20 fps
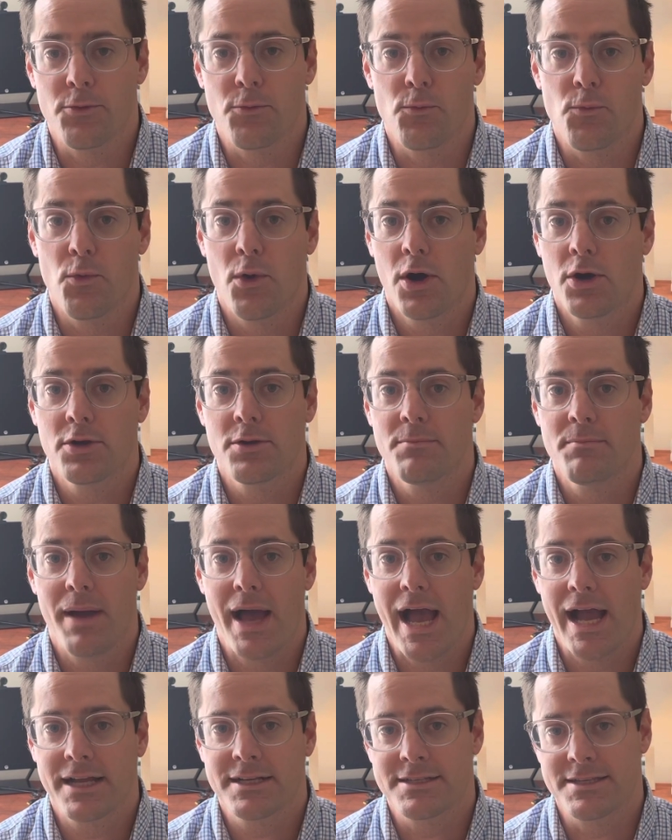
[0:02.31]
Welcome
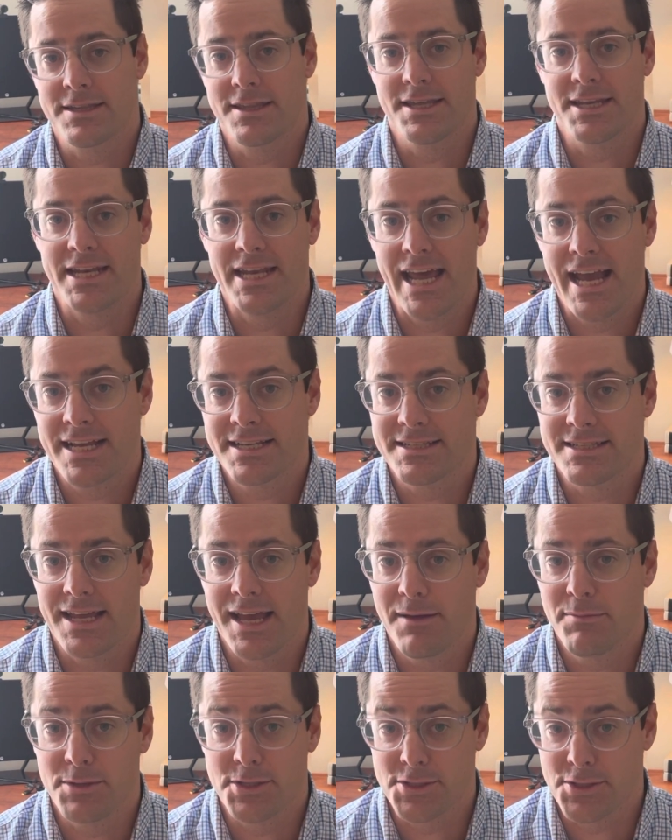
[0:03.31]
back to the next
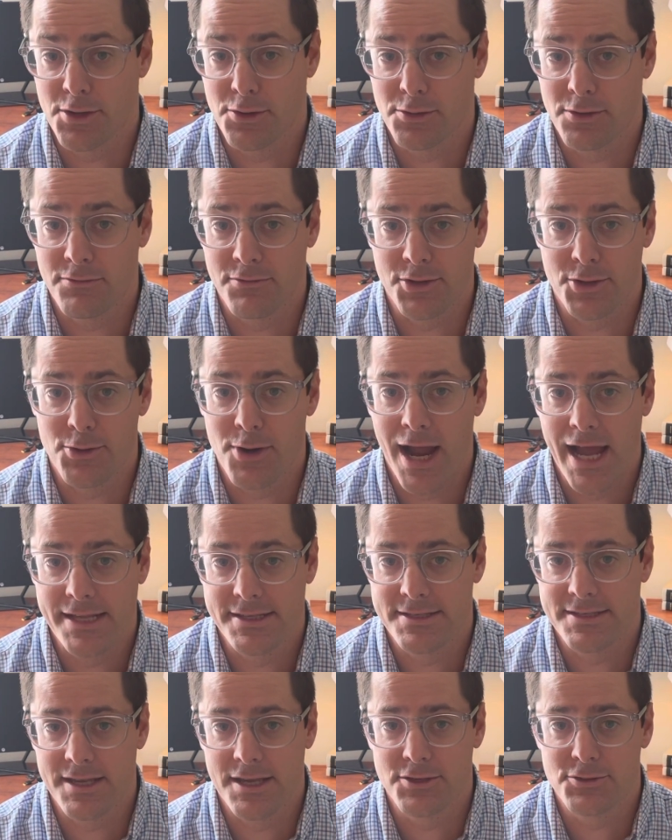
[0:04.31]
episode of the
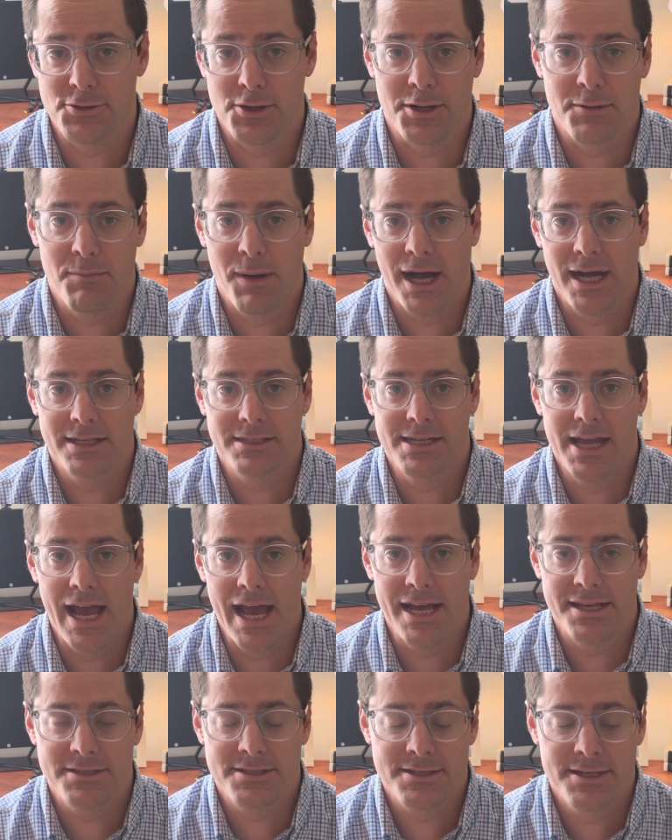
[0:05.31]
Grad Centric
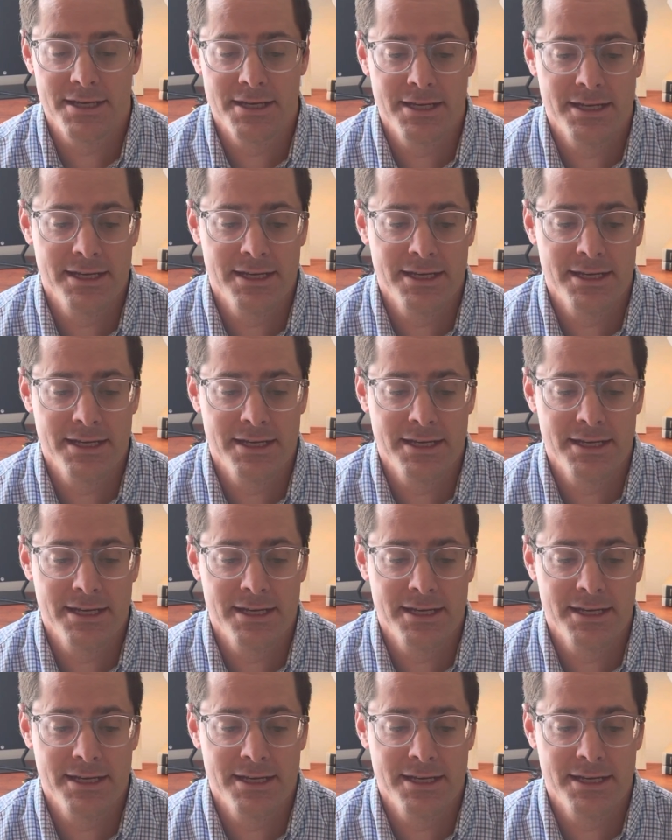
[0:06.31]
Podcast.